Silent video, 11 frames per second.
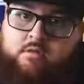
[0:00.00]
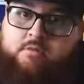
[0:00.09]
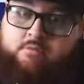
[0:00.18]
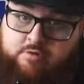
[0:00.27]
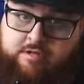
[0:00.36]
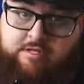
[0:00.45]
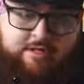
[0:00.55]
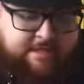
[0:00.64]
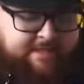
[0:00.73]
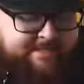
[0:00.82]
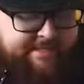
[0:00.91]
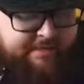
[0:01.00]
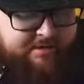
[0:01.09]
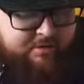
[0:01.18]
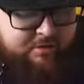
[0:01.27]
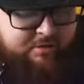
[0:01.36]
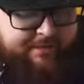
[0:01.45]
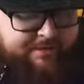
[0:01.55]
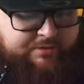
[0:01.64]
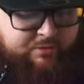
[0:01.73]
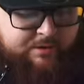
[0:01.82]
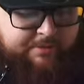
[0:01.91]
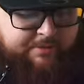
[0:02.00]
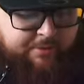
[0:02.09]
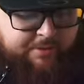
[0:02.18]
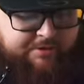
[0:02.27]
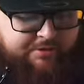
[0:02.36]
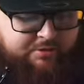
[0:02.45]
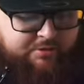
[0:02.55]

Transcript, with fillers: Really good. In the second quarter, we outscored them 32 to